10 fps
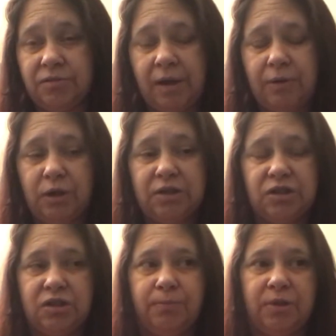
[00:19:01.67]
around, and
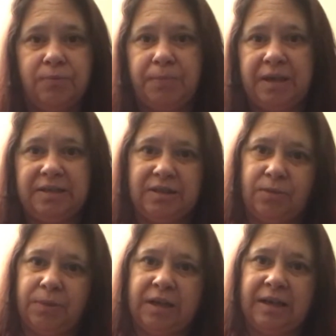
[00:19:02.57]
some of the pieces I'm
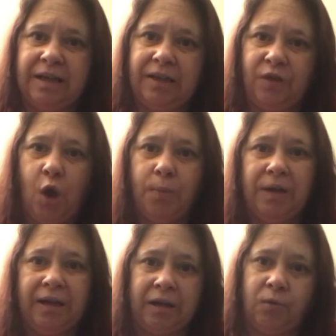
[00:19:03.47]
going to leave a
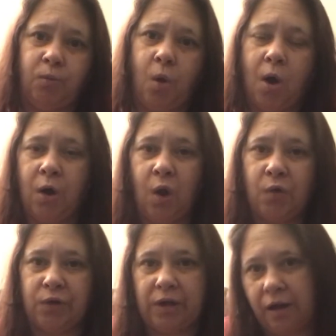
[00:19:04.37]
little while
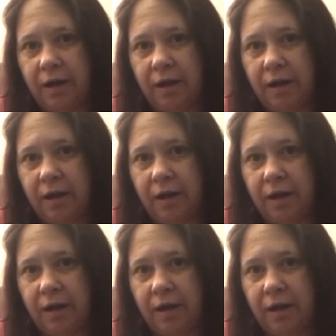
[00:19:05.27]
longer,